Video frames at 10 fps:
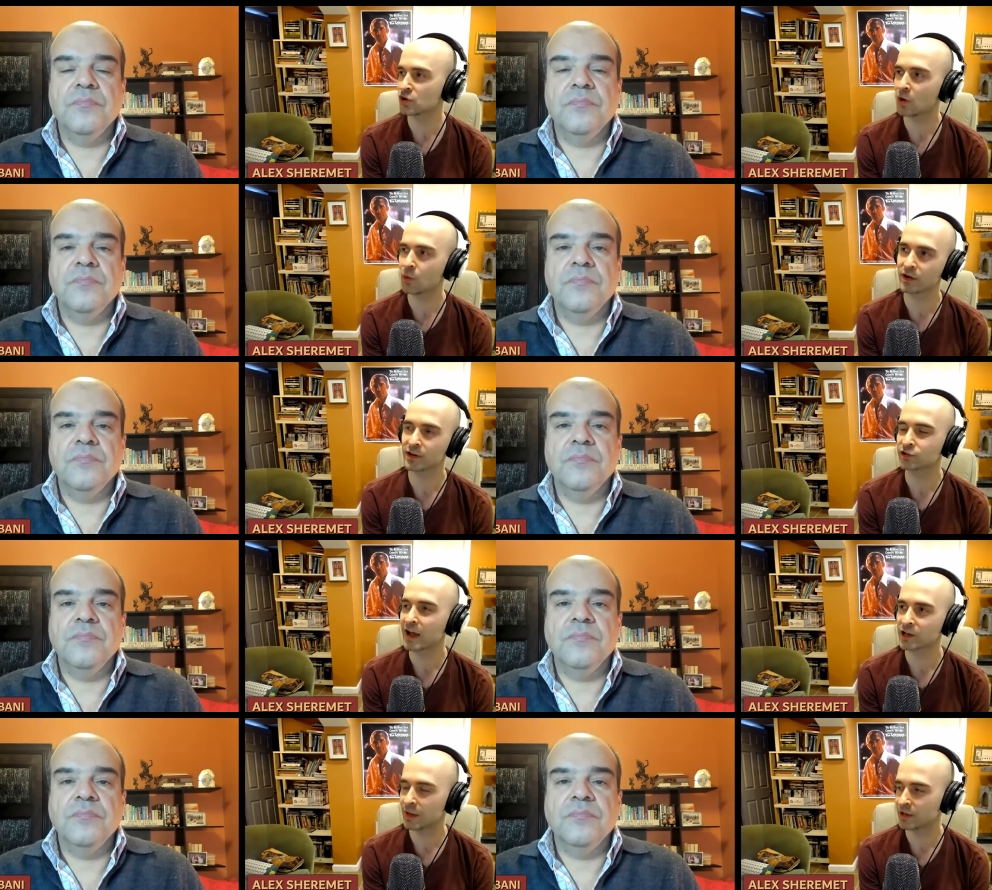Speaker 1: I saw one of their
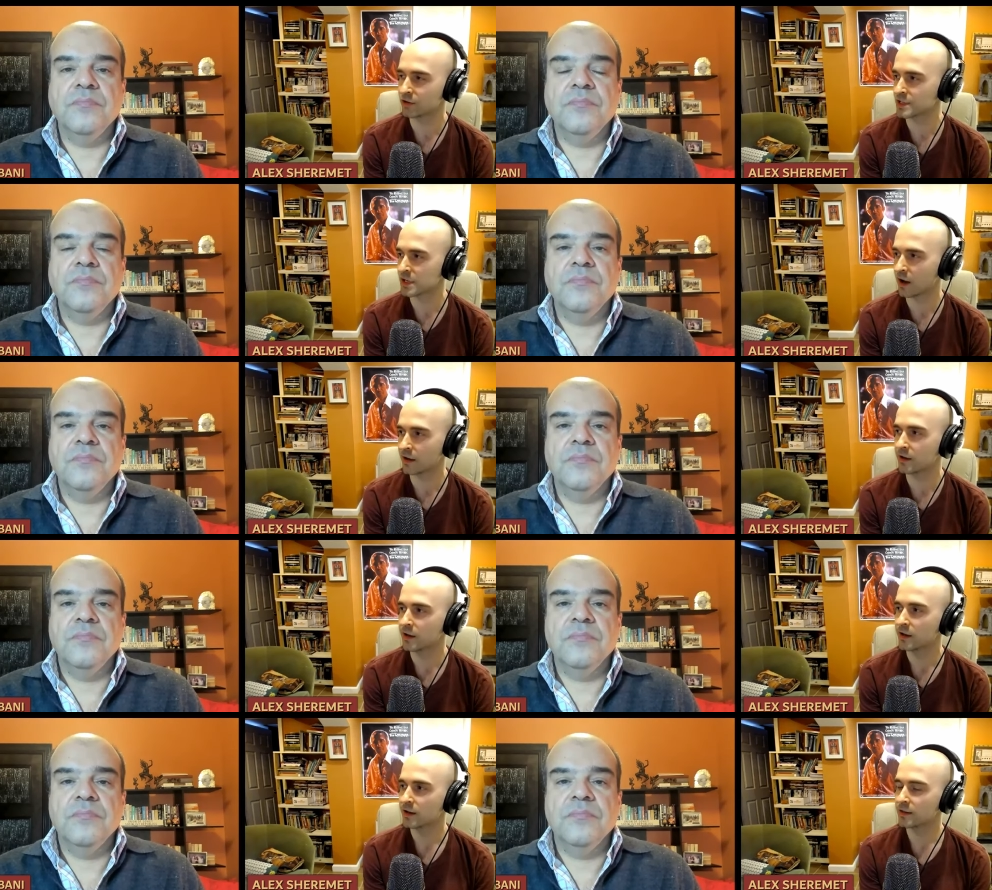documentaries on
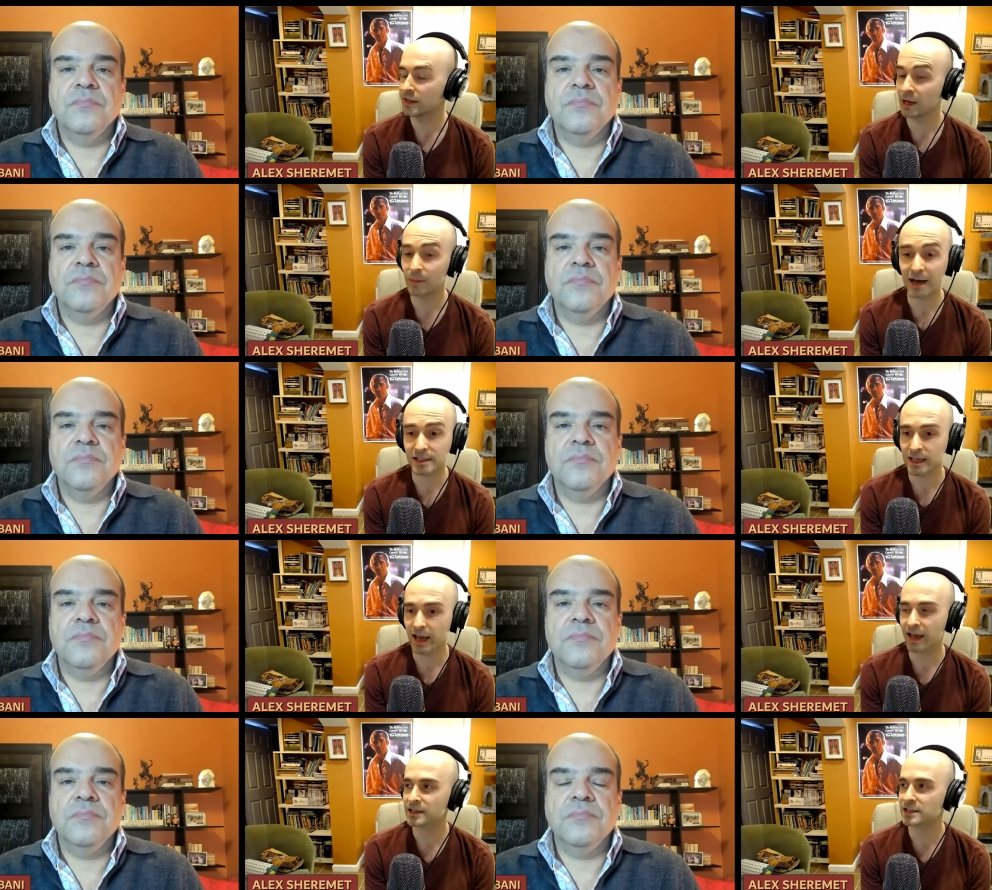the Hamas
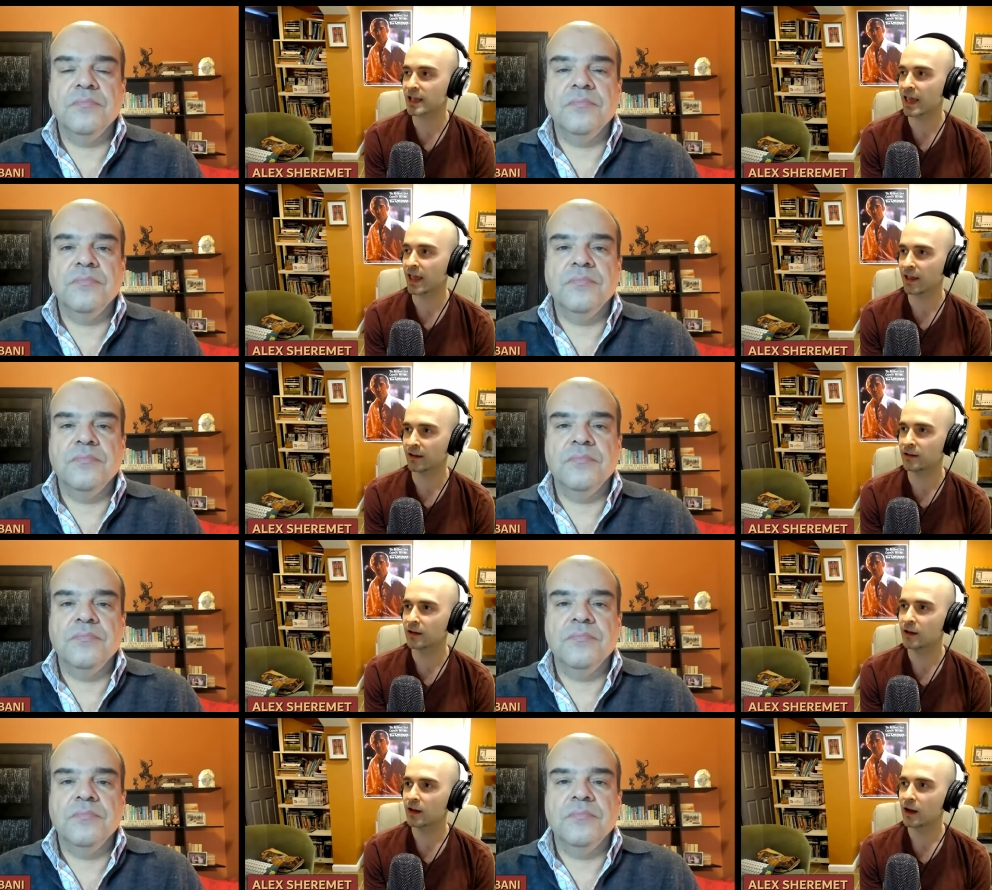attacks and
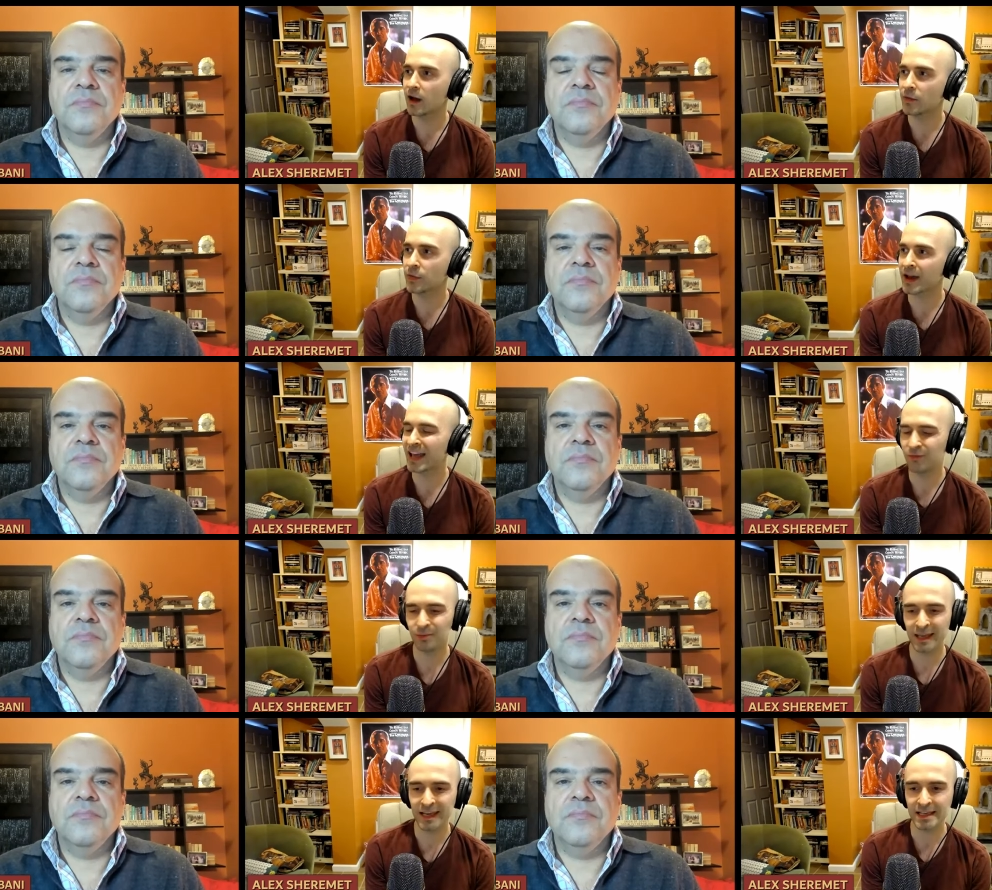the kind
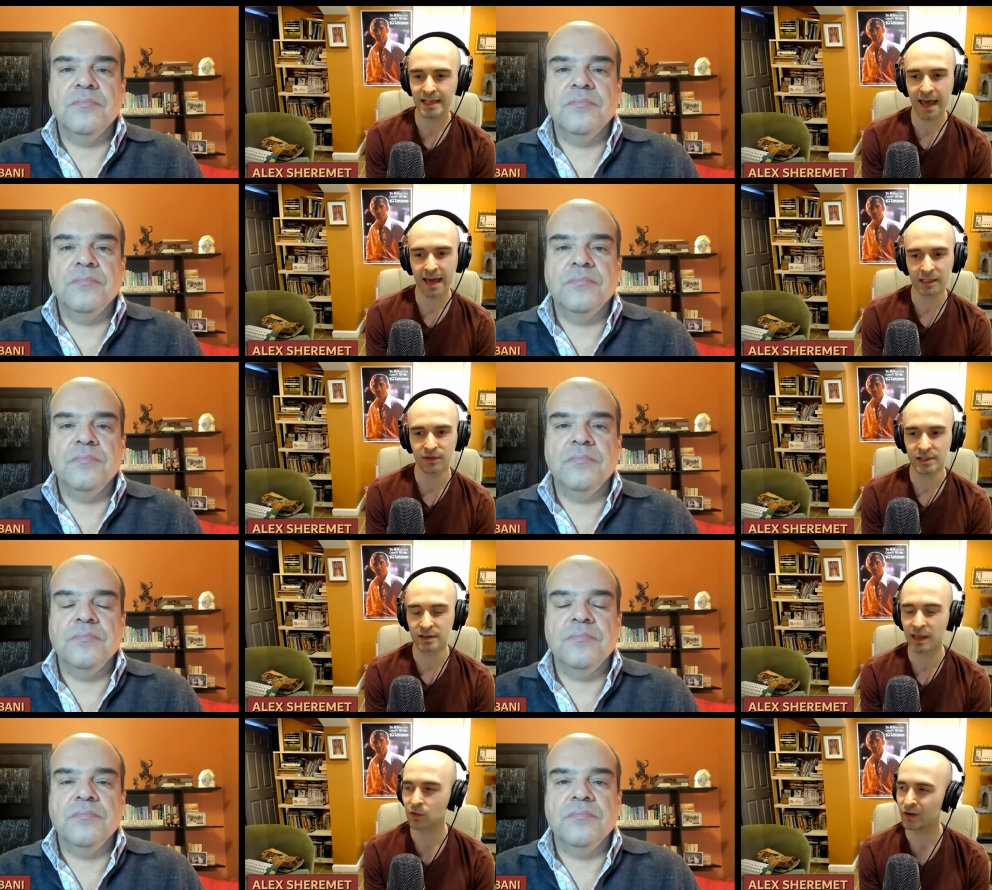of peace activists
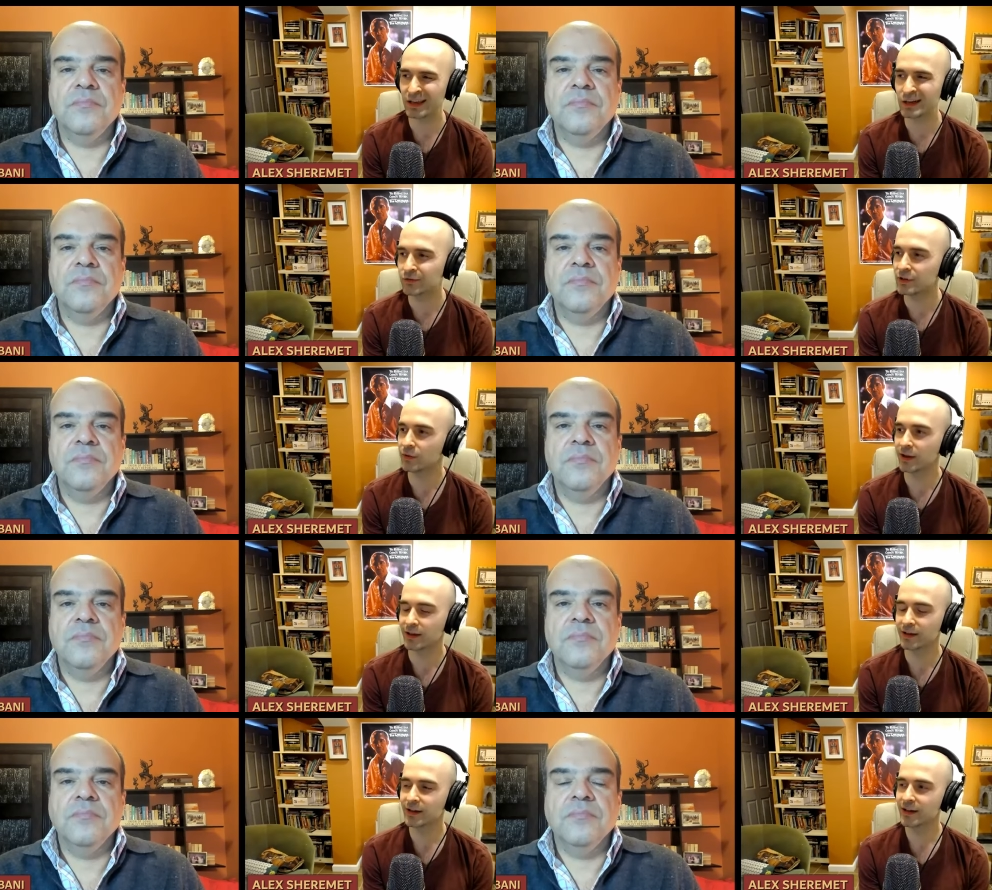that they were
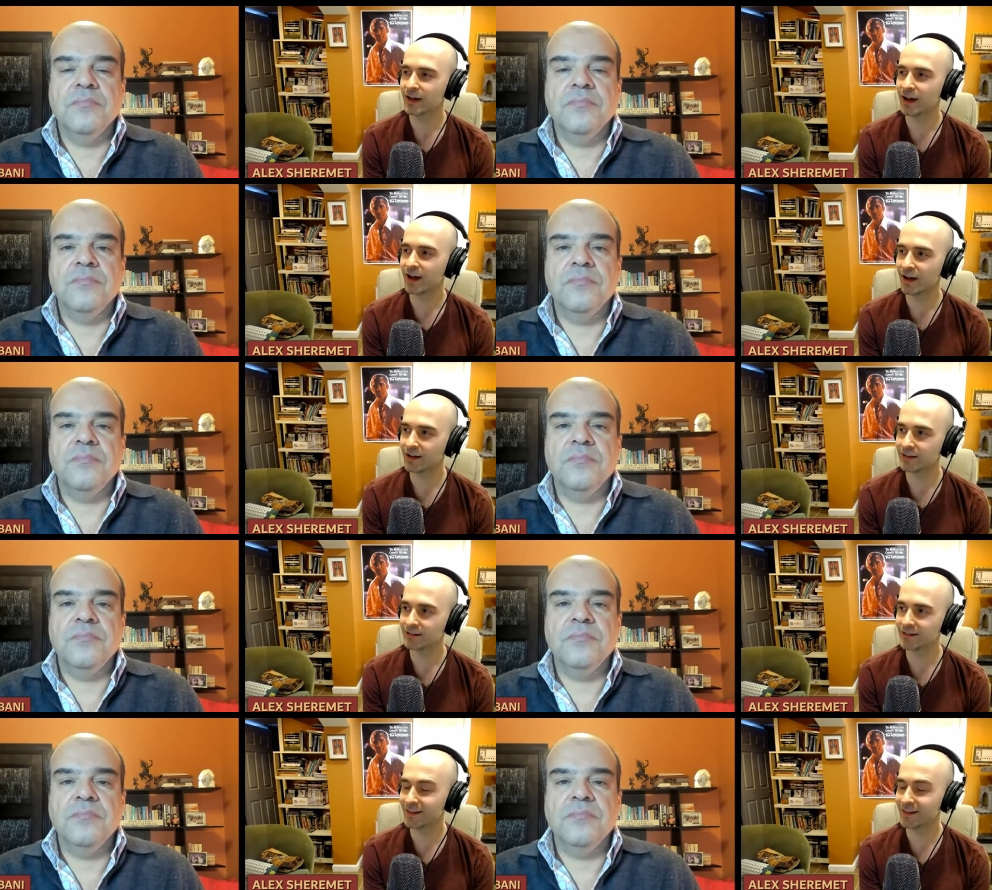interviewing. Uh,